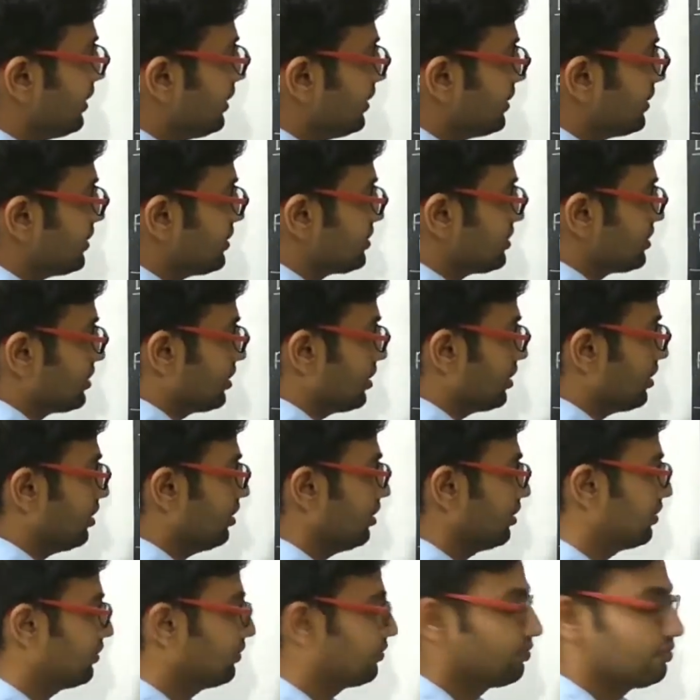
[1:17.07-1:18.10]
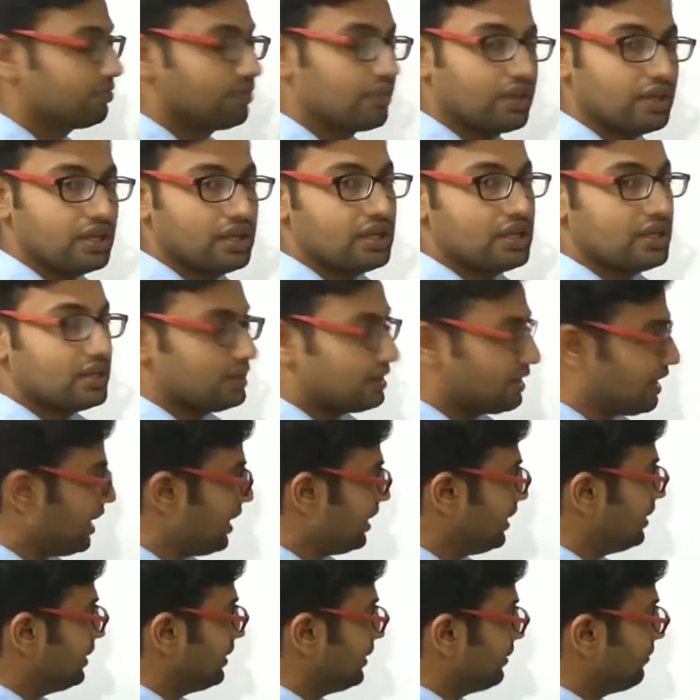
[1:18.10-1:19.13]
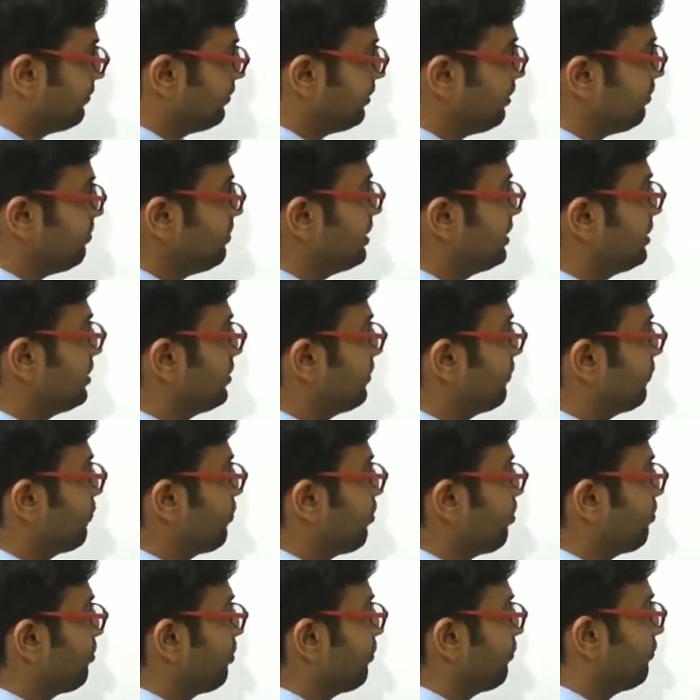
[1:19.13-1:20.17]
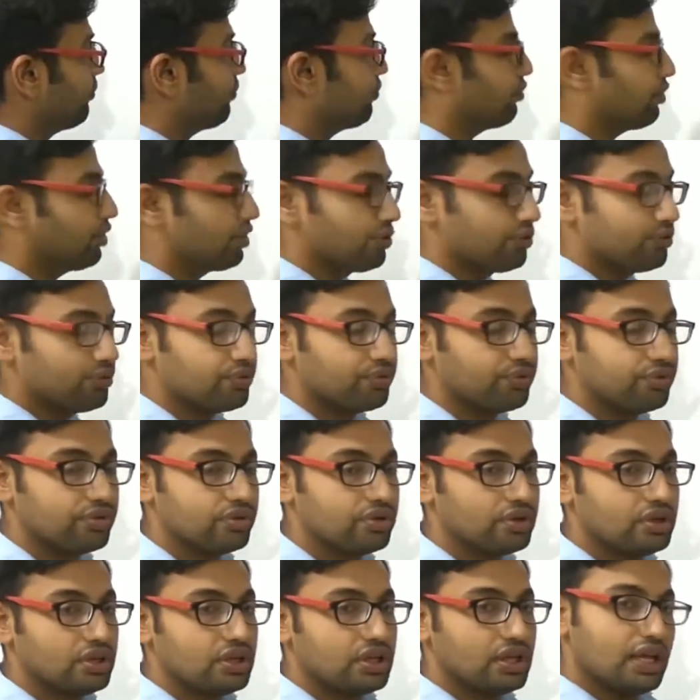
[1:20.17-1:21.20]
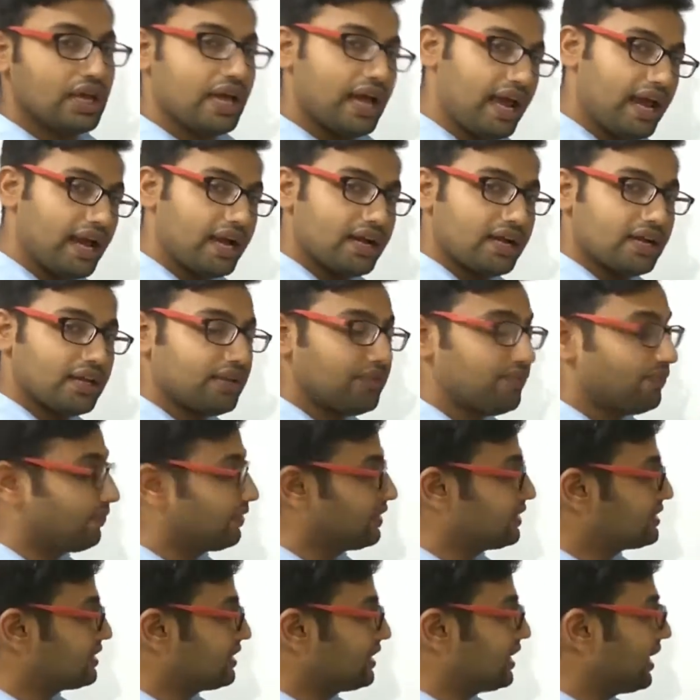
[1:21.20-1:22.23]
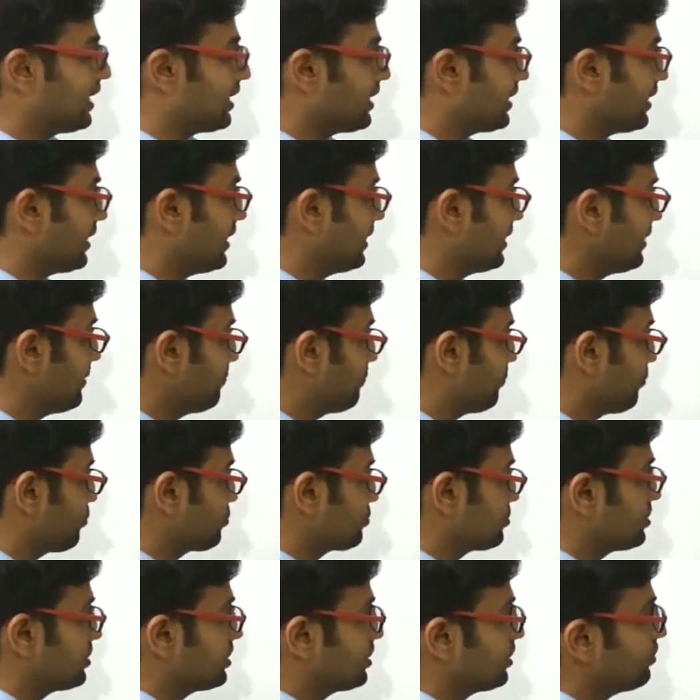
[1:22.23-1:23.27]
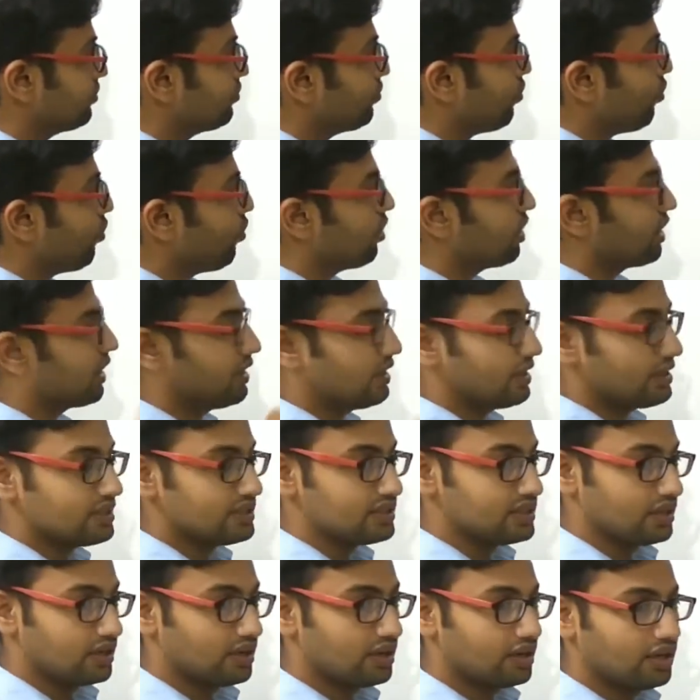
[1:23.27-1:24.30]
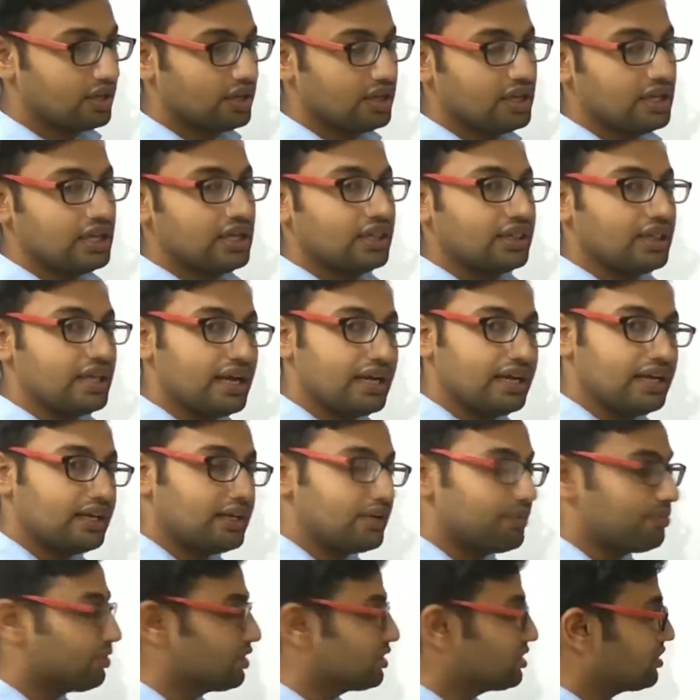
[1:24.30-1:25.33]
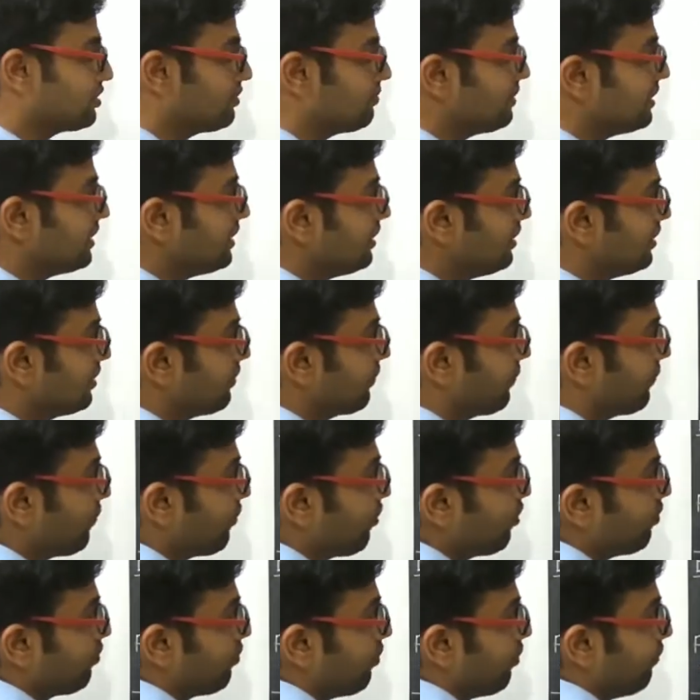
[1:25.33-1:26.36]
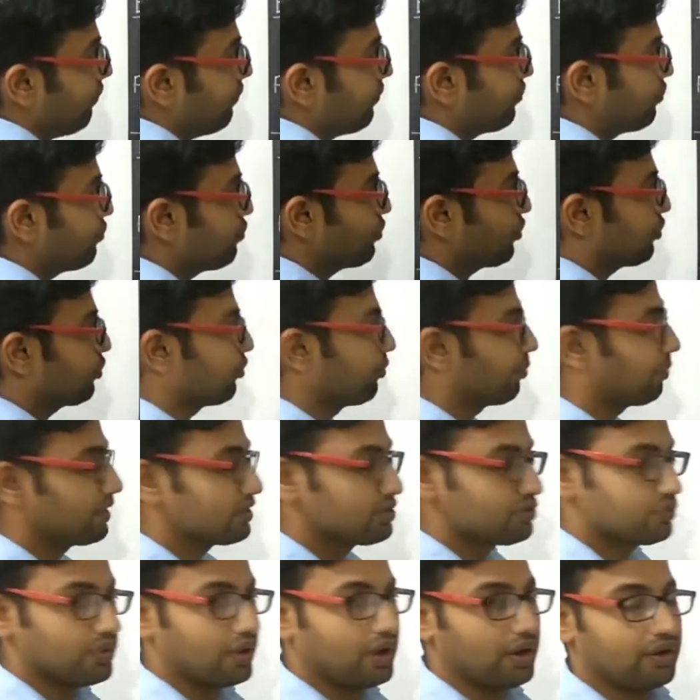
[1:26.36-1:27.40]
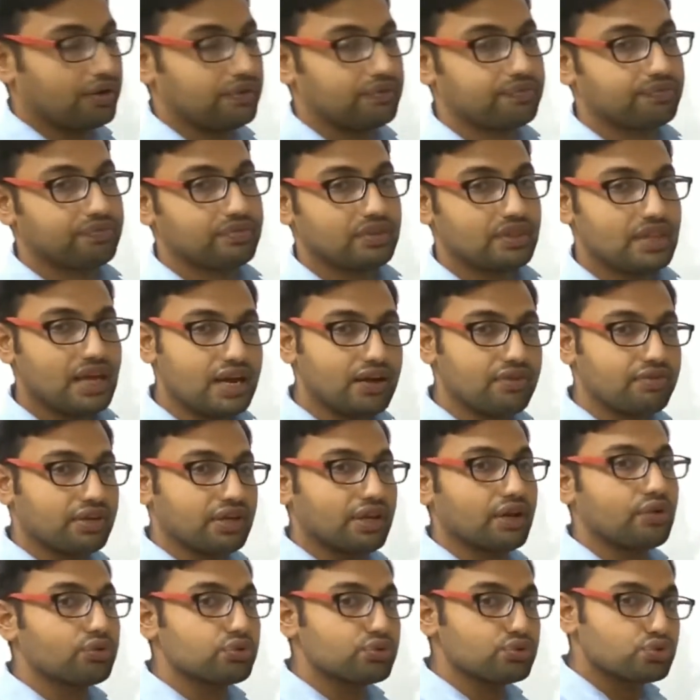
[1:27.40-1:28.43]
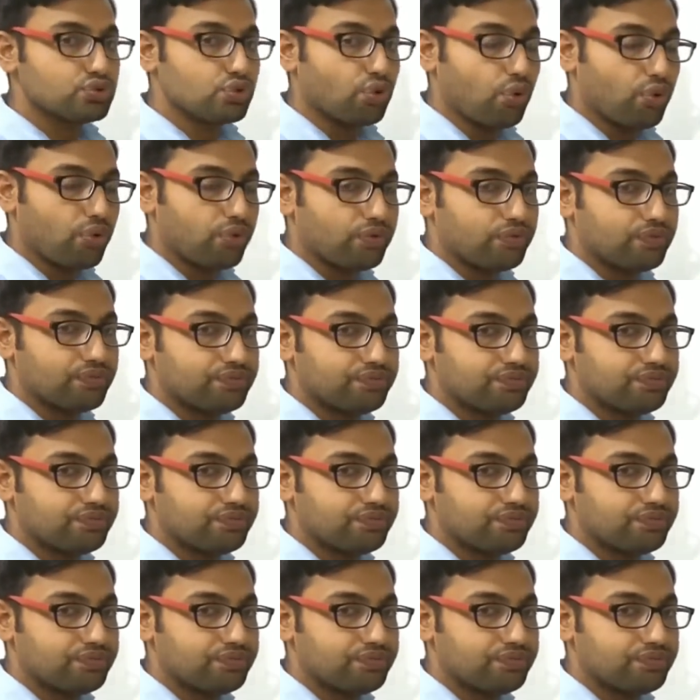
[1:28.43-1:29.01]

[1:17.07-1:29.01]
integer, then it will be in the form of 2q, and if we select any positive odd integer, then it must be in the form of 2q plus 1. That we have to show.